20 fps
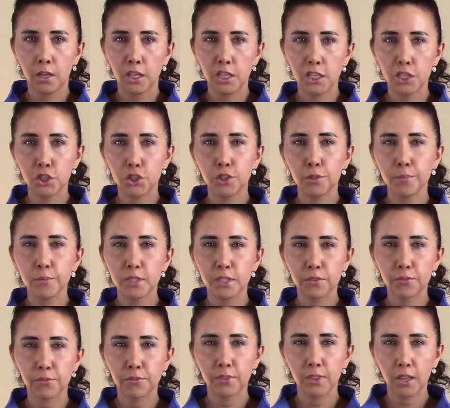In terms
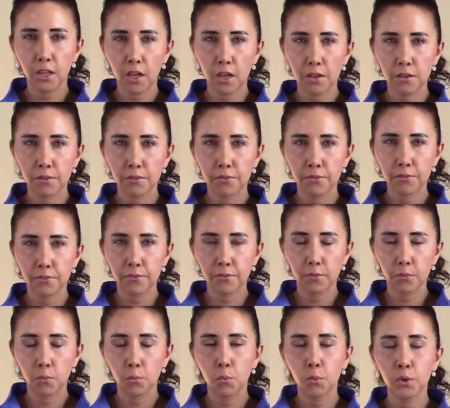of love,
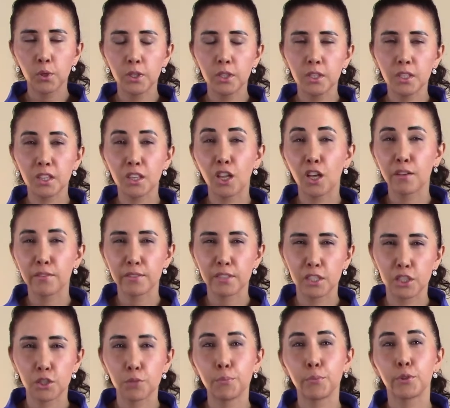wood
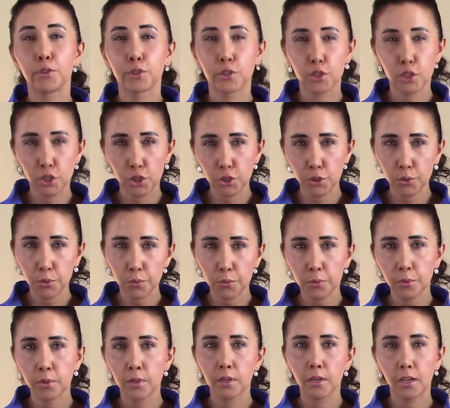loves to
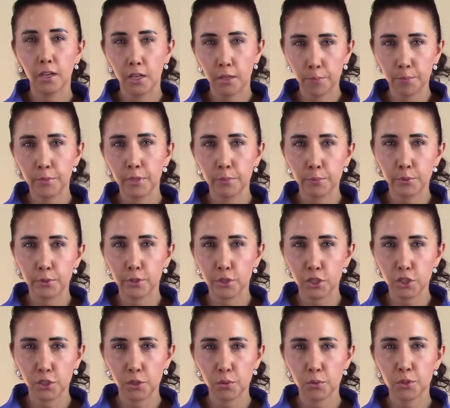pursue and be
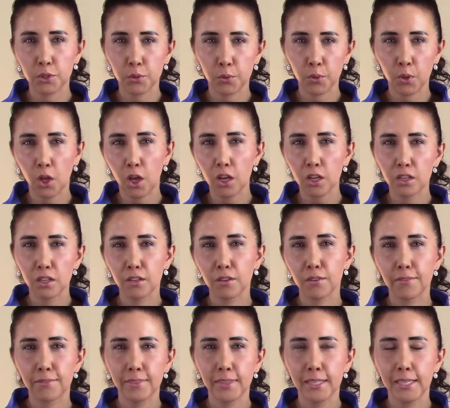pursued. So a lot
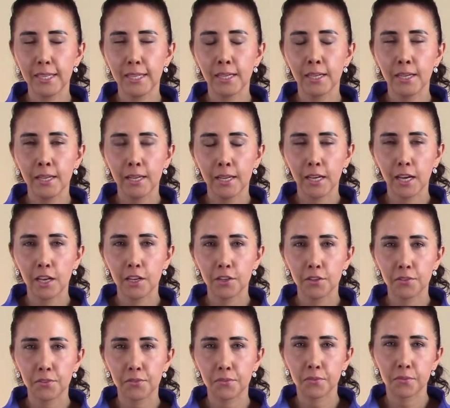of the kind
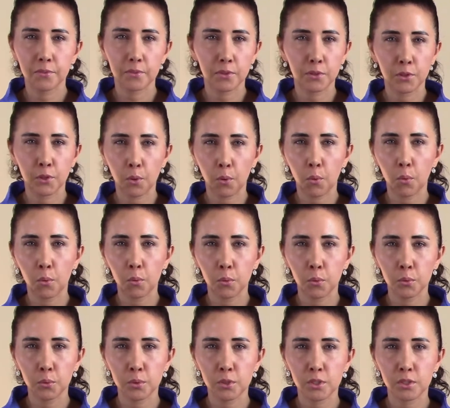of the
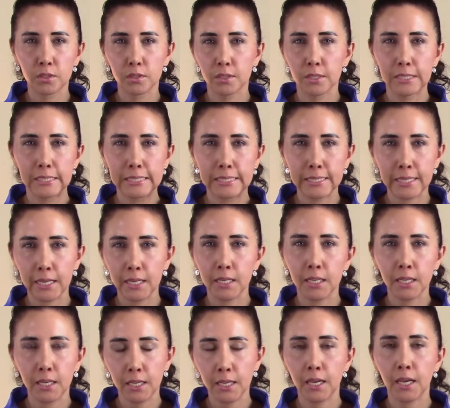old
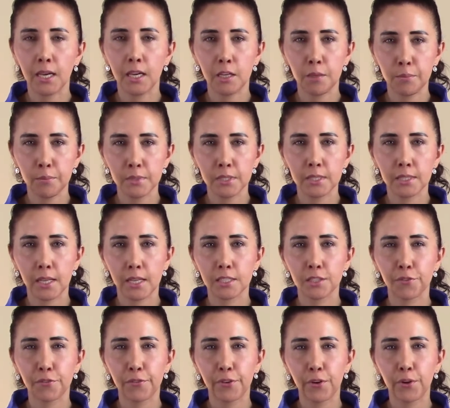dating games, that's
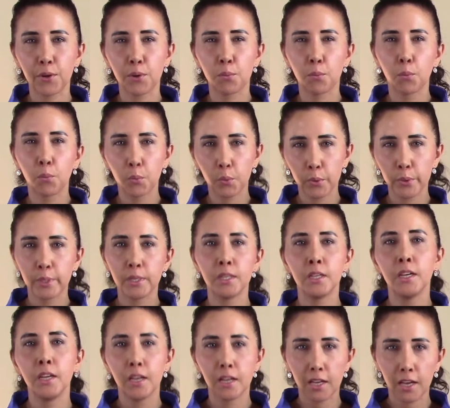a very wood
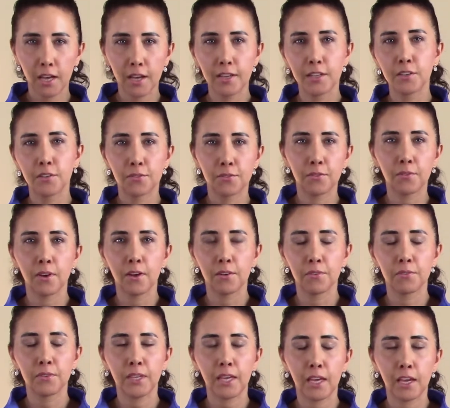kind
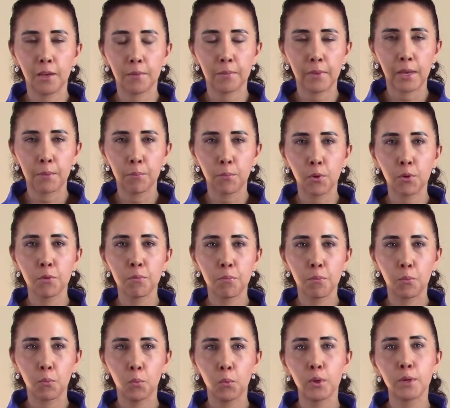of game. And both
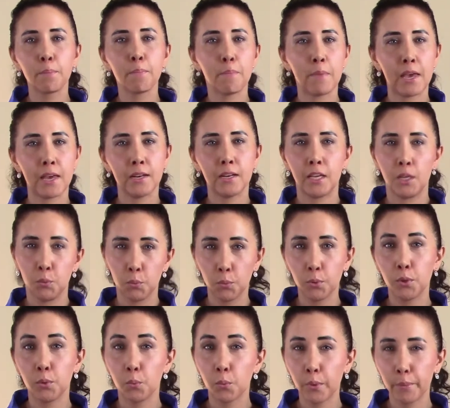wood men and
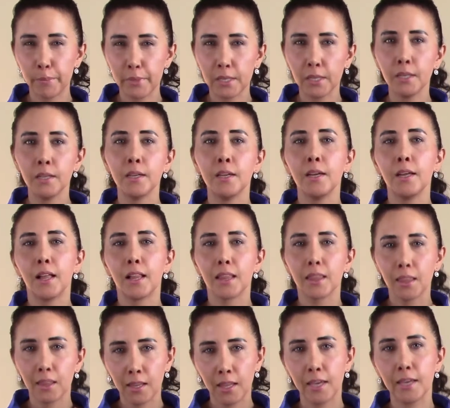wood women
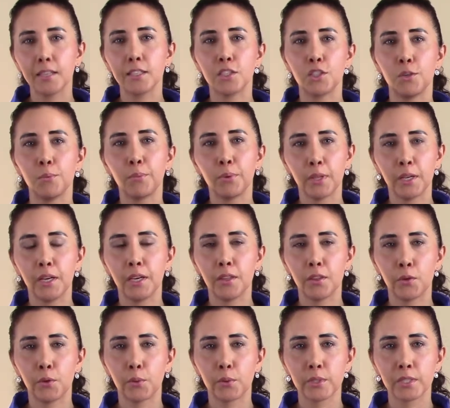like to play
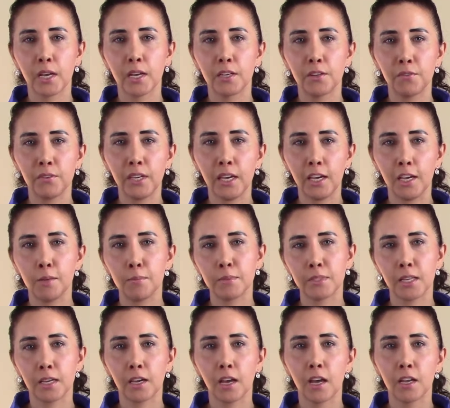those kind of games,
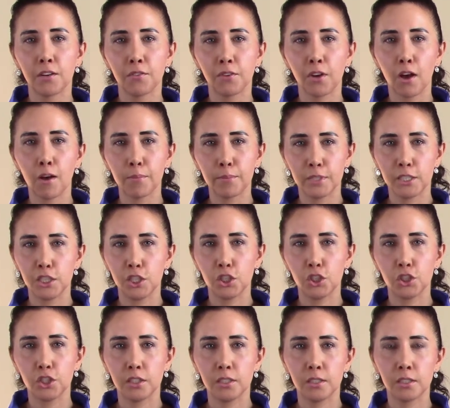that kind of
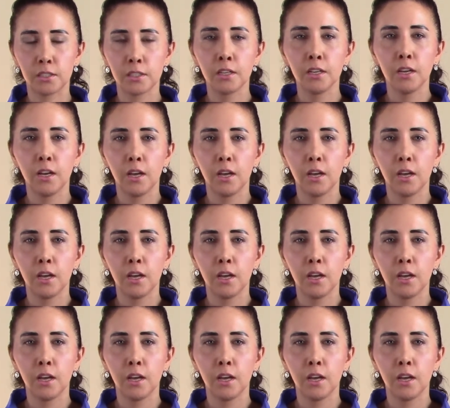competition.